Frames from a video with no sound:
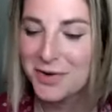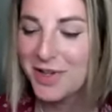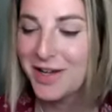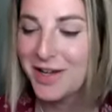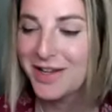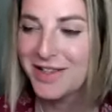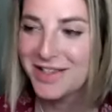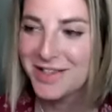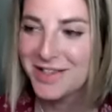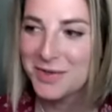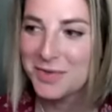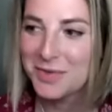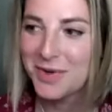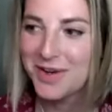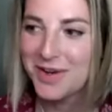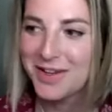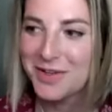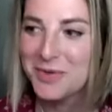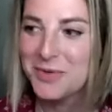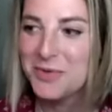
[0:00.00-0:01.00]
You're like, this is
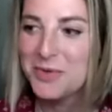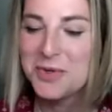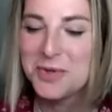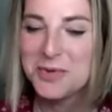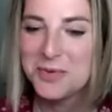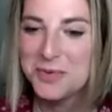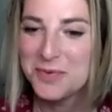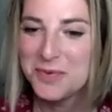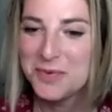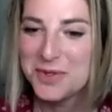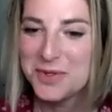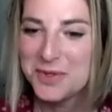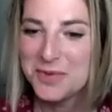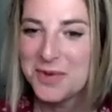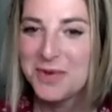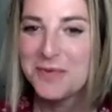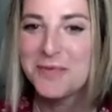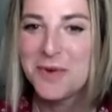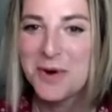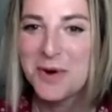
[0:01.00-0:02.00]
what you you you
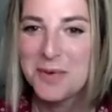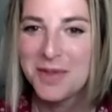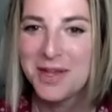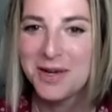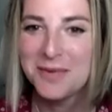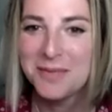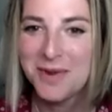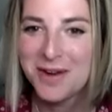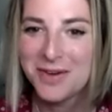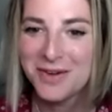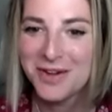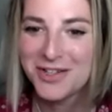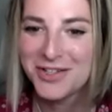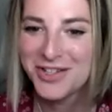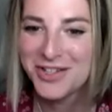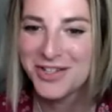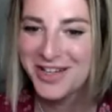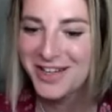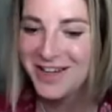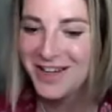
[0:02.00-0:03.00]
reformulate my
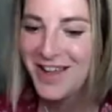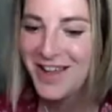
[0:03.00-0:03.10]
question.